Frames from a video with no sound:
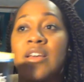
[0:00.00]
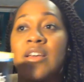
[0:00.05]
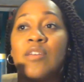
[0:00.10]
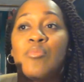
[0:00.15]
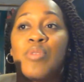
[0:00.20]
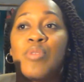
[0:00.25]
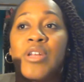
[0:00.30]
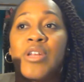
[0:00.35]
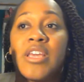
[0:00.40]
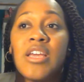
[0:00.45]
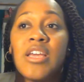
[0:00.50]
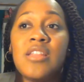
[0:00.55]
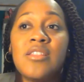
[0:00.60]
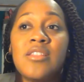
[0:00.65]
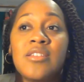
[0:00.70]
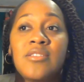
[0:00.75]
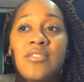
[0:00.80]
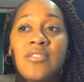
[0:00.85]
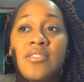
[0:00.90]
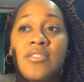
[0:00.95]
But again,
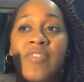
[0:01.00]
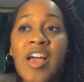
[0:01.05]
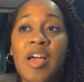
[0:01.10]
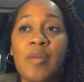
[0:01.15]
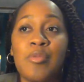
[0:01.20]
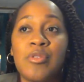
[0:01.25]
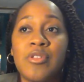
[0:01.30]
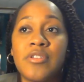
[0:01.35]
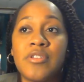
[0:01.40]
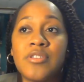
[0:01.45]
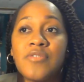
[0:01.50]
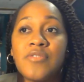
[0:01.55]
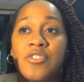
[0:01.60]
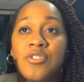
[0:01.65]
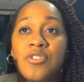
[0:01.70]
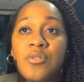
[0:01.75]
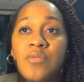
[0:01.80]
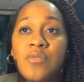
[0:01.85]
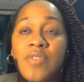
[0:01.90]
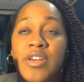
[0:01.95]
this is fabulous for
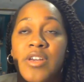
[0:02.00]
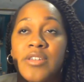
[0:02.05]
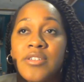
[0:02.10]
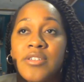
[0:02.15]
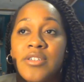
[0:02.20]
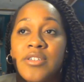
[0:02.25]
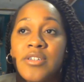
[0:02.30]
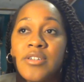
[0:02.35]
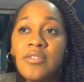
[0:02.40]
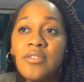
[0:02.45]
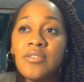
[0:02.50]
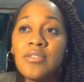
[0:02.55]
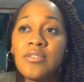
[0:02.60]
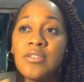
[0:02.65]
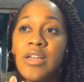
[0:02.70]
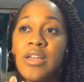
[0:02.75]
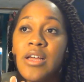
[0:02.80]
new investors.